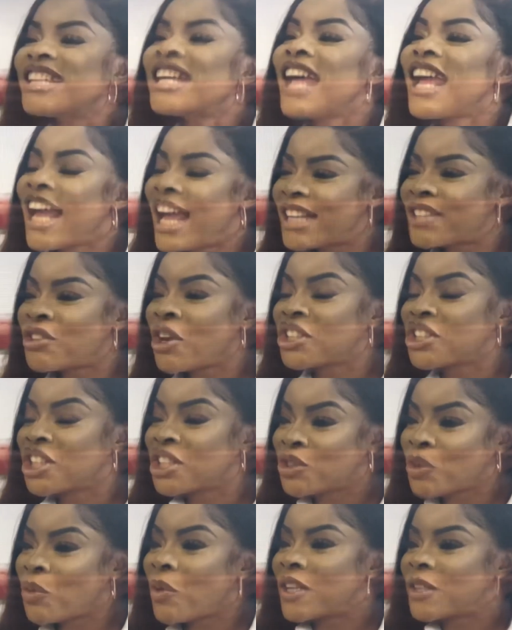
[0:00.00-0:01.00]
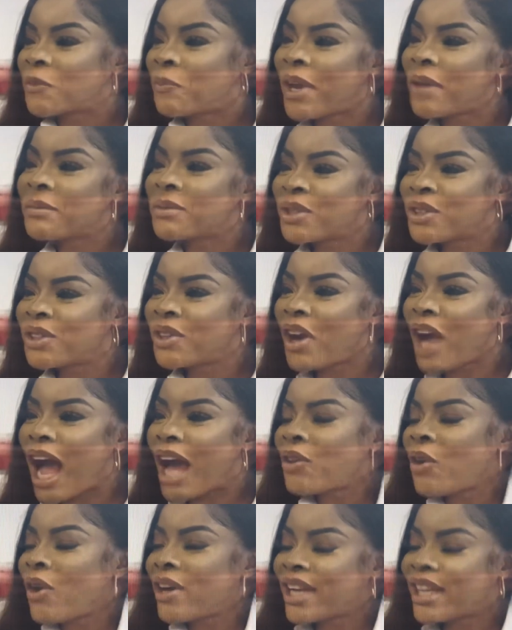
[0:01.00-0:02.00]
Yeah, there. so she too was paid to do it. Yeah, I
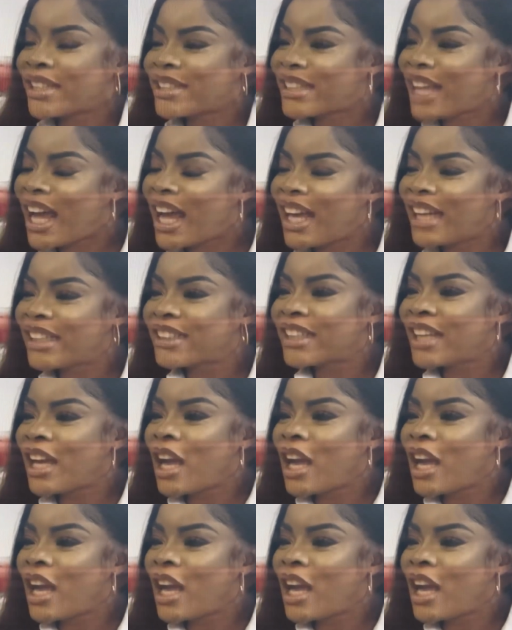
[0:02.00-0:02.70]
don't understand.